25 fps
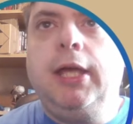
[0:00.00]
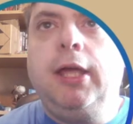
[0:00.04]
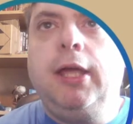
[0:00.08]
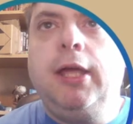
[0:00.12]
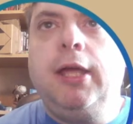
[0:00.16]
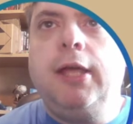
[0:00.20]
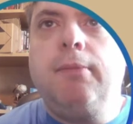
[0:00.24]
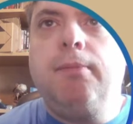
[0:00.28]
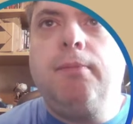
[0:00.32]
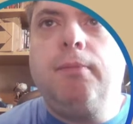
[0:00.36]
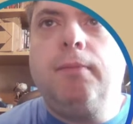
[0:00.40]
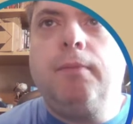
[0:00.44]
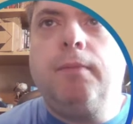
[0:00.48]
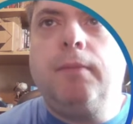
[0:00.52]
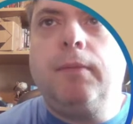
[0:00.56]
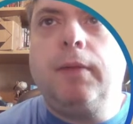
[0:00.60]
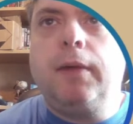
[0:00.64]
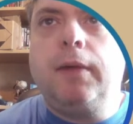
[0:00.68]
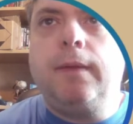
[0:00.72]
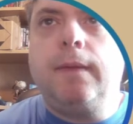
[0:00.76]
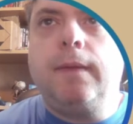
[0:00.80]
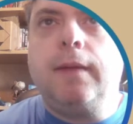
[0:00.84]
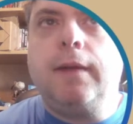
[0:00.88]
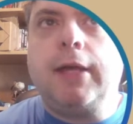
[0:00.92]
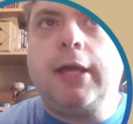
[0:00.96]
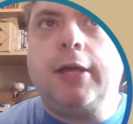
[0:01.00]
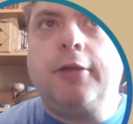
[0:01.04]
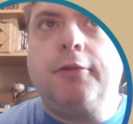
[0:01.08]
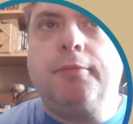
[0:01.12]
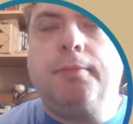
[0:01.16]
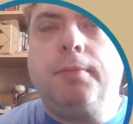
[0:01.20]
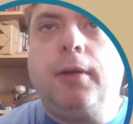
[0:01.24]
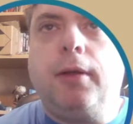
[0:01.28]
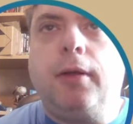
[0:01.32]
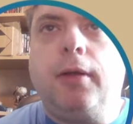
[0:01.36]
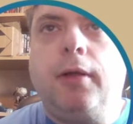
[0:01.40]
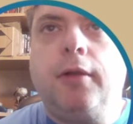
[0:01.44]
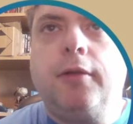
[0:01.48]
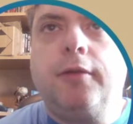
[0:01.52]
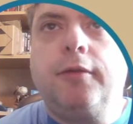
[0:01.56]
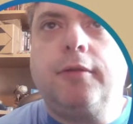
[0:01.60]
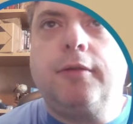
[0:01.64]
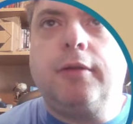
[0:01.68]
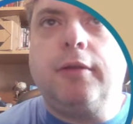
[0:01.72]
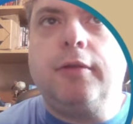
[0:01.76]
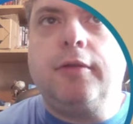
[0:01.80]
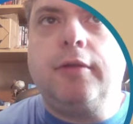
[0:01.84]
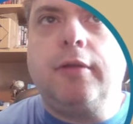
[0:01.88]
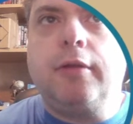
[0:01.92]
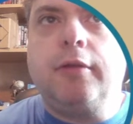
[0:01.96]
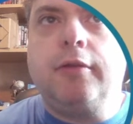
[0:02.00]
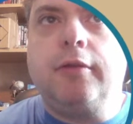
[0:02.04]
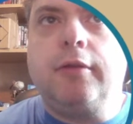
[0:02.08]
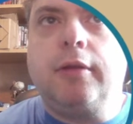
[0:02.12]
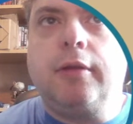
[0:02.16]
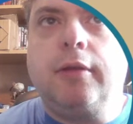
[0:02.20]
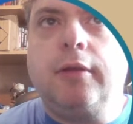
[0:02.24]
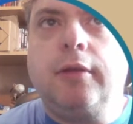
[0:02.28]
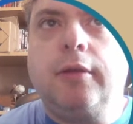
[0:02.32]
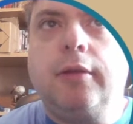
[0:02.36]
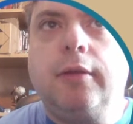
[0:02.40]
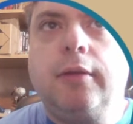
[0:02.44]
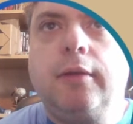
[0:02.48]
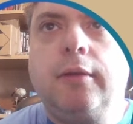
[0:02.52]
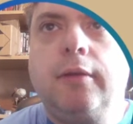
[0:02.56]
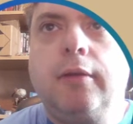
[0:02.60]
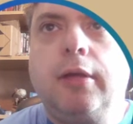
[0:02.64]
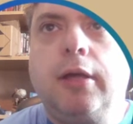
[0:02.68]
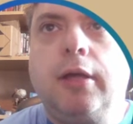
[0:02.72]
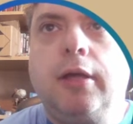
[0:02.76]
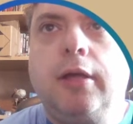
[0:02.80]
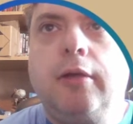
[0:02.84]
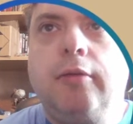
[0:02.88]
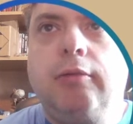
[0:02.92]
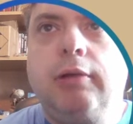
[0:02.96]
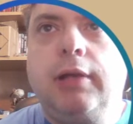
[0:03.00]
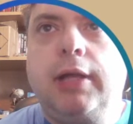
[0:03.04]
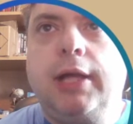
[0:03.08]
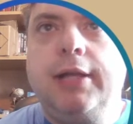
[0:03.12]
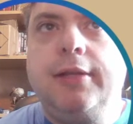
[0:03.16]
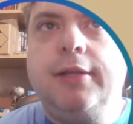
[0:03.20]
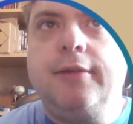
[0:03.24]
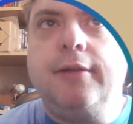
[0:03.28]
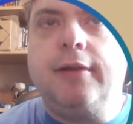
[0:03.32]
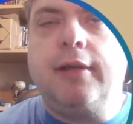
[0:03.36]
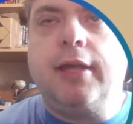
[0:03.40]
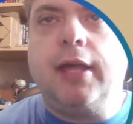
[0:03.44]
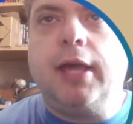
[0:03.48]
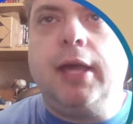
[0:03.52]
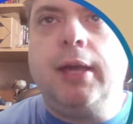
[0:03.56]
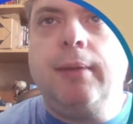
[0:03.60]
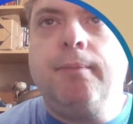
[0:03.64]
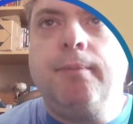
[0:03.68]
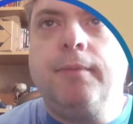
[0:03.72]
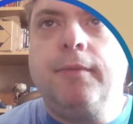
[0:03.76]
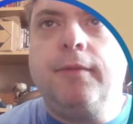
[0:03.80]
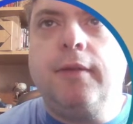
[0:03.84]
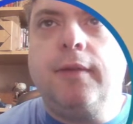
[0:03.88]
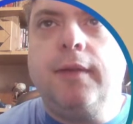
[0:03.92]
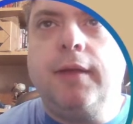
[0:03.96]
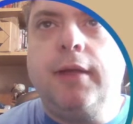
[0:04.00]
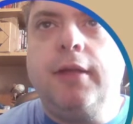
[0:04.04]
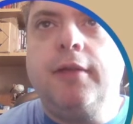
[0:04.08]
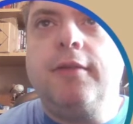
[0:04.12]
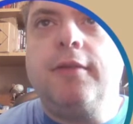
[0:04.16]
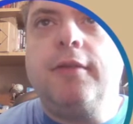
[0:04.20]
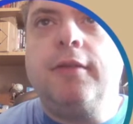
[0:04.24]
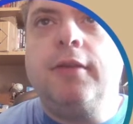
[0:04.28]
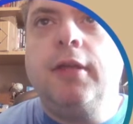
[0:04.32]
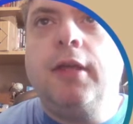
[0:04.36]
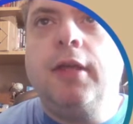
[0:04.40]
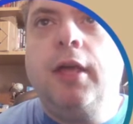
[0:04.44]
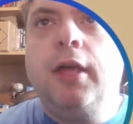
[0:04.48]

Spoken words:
in the next part, because there's a related game to this.